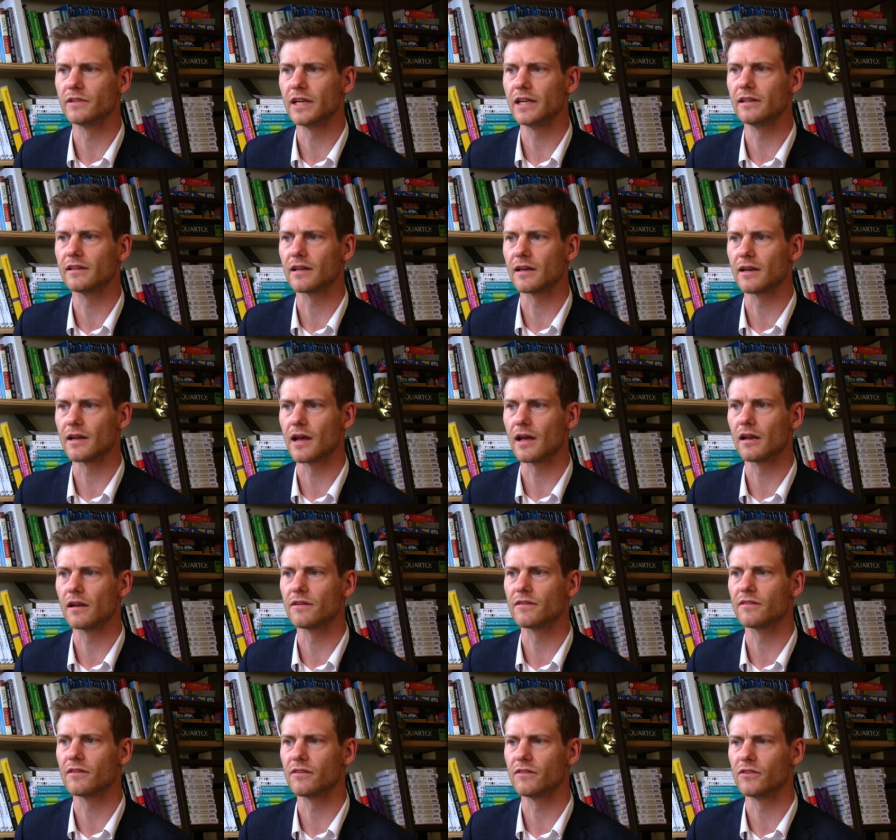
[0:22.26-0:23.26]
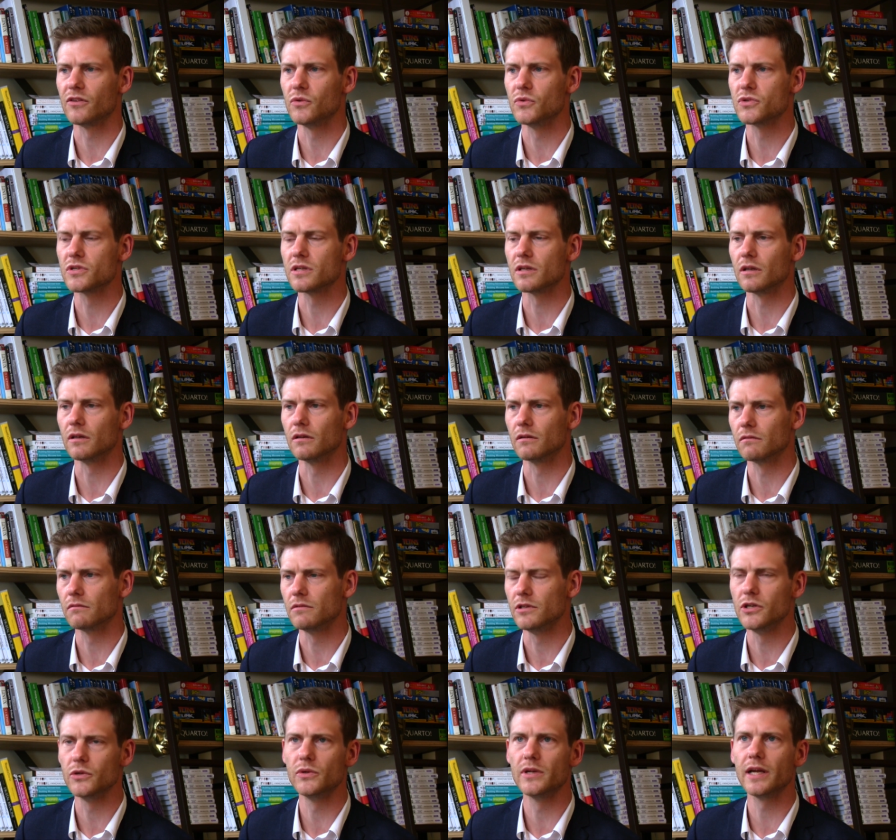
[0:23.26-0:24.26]
data analysis using
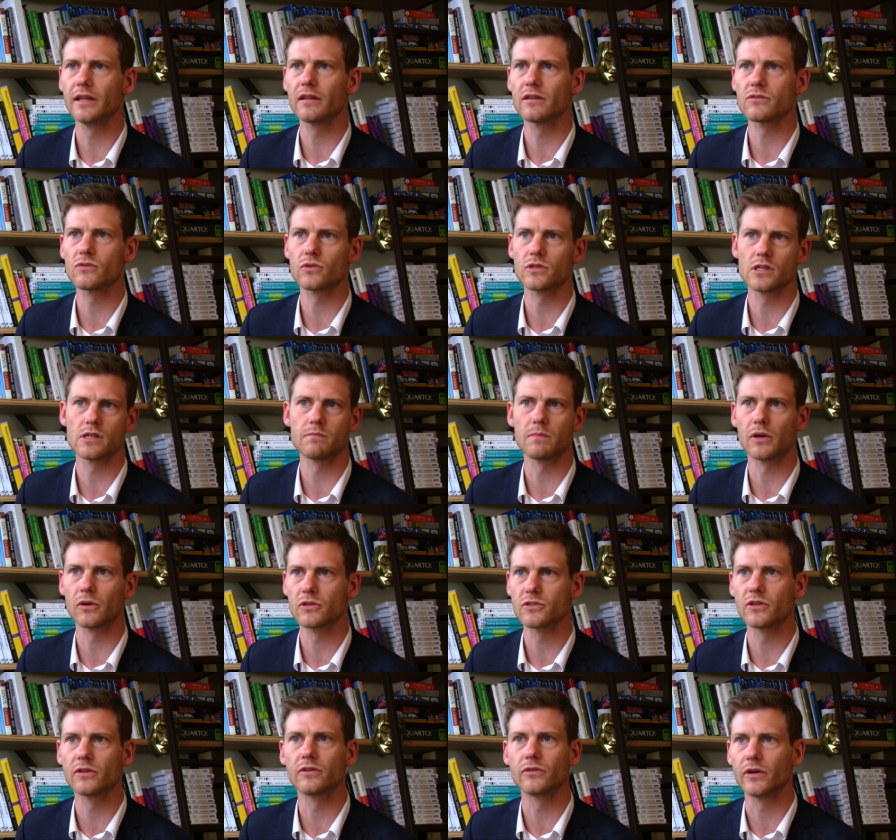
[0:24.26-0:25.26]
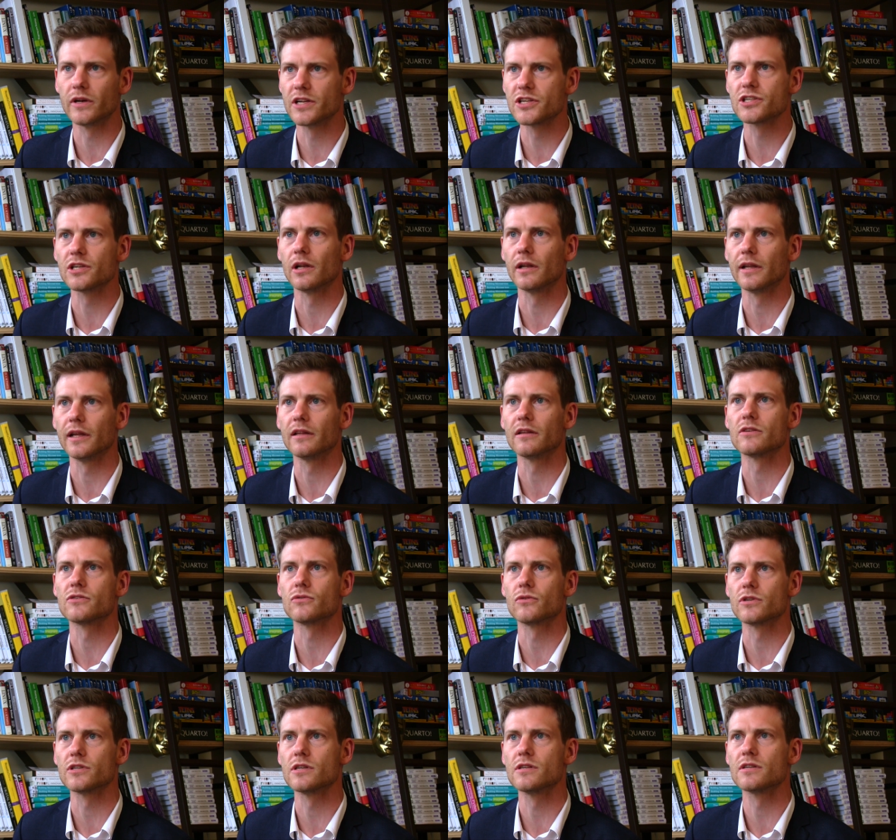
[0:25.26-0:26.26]
new data sources, but also traditional data
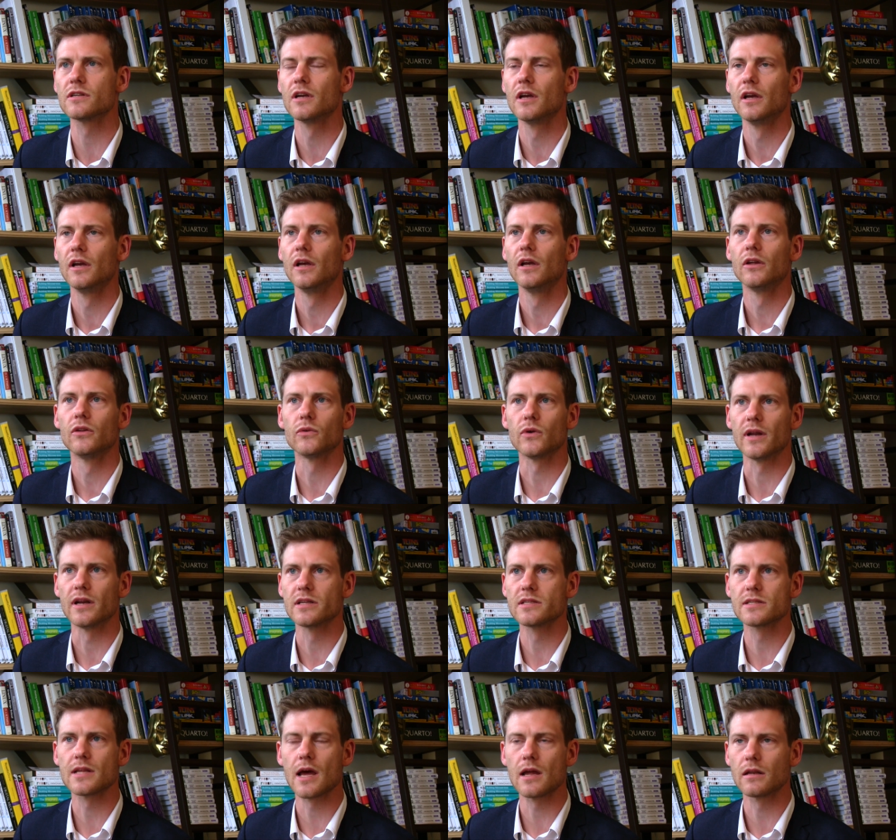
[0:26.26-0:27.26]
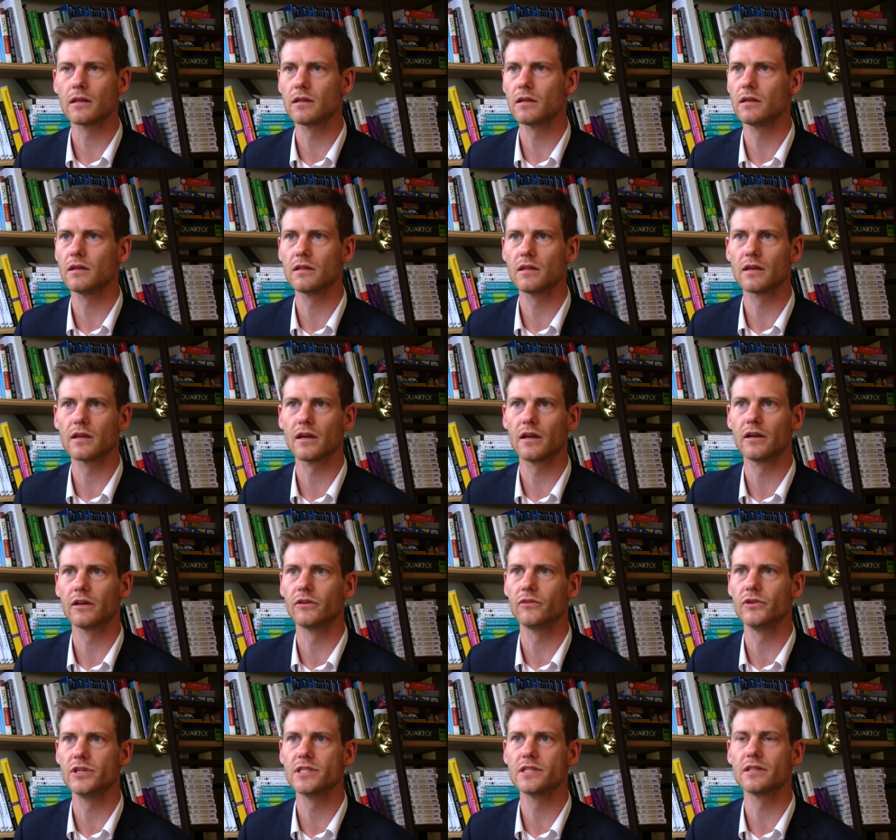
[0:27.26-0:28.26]
sources to understand the
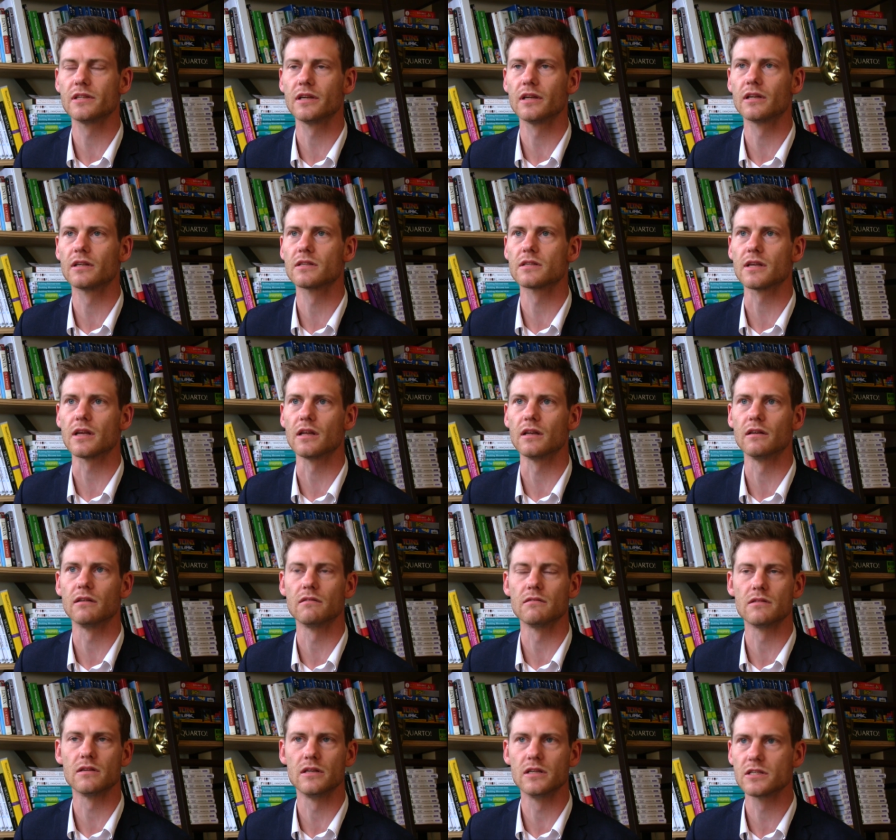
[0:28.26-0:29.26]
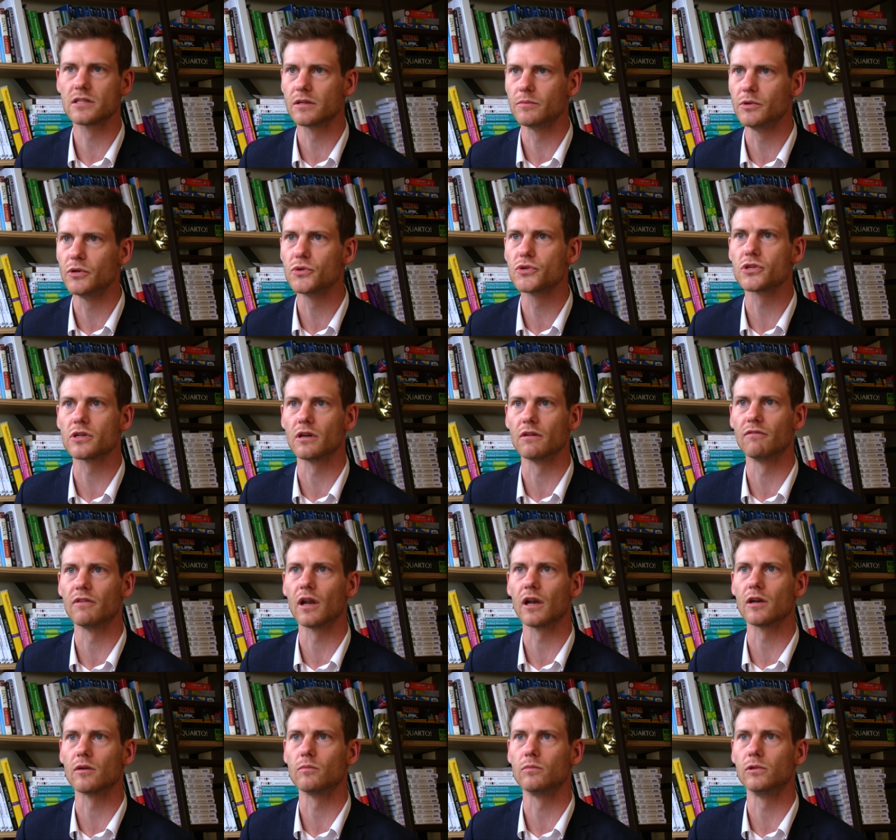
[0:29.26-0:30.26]
characteristics and the distribution of
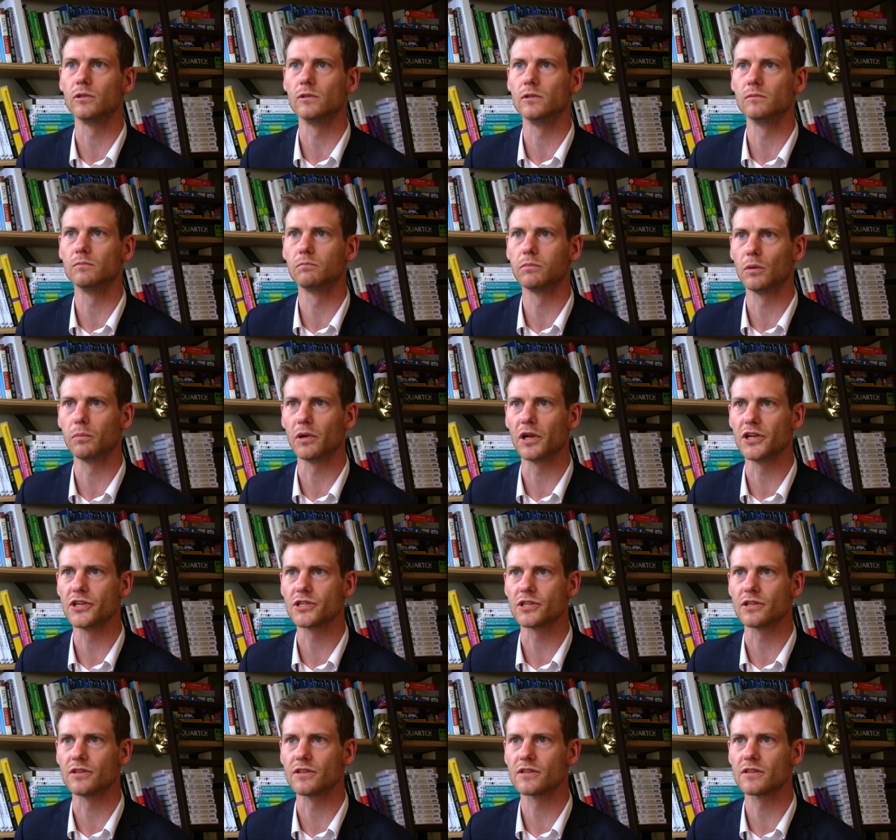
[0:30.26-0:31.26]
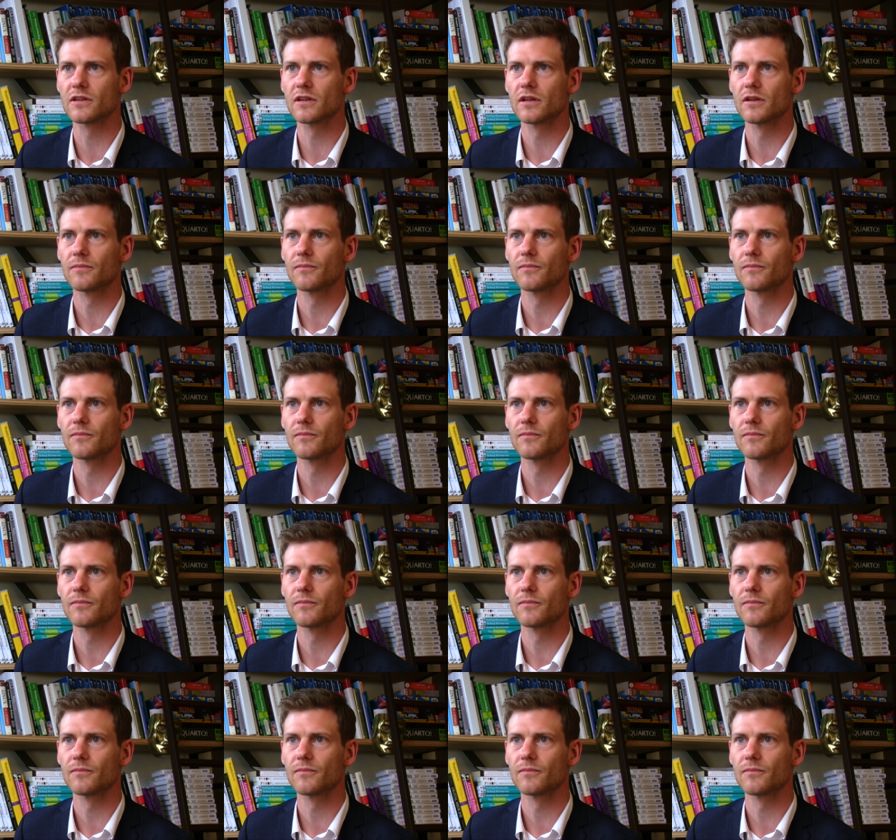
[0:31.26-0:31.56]
vulnerable populations.